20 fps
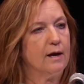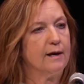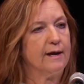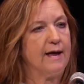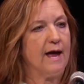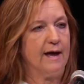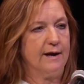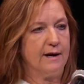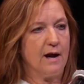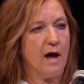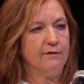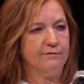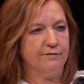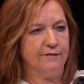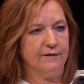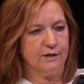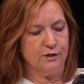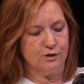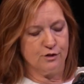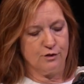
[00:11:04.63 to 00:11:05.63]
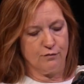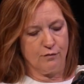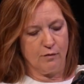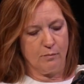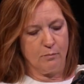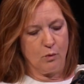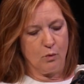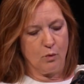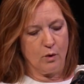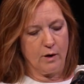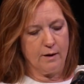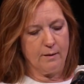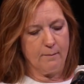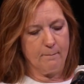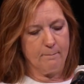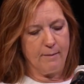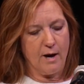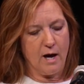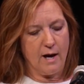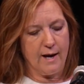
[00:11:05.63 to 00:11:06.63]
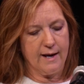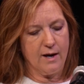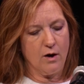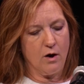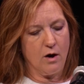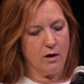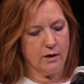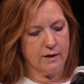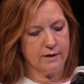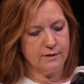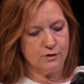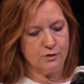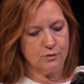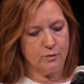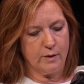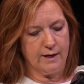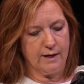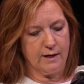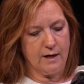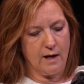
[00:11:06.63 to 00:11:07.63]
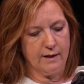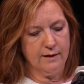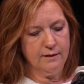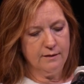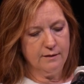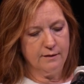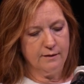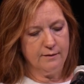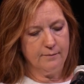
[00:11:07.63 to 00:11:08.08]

cannot finish the report by August 29th,